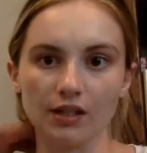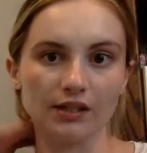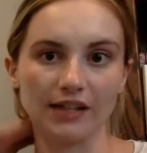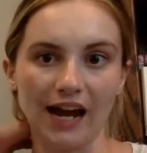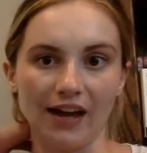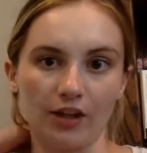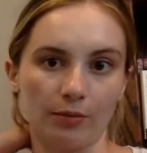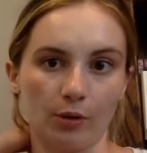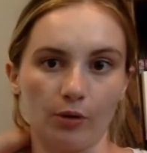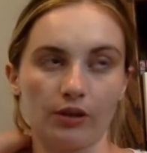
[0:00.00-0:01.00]
Yeah,
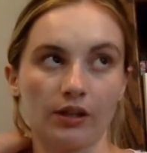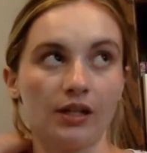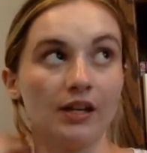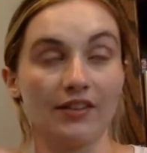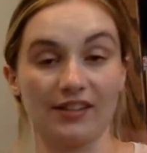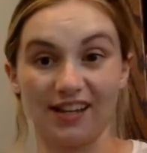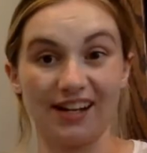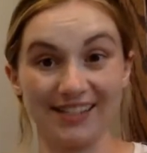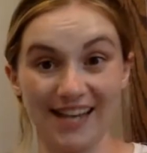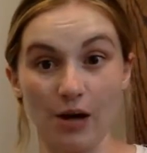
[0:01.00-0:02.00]
the
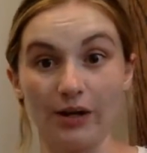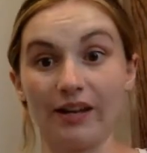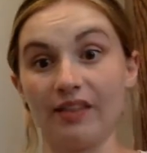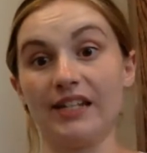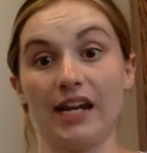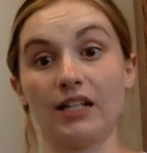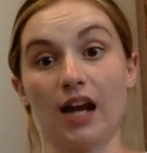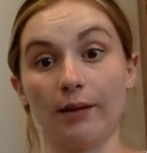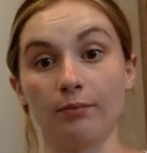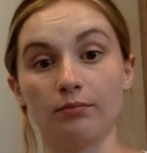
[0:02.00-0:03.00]
sun is out in the
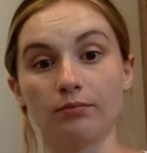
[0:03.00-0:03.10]
daytime.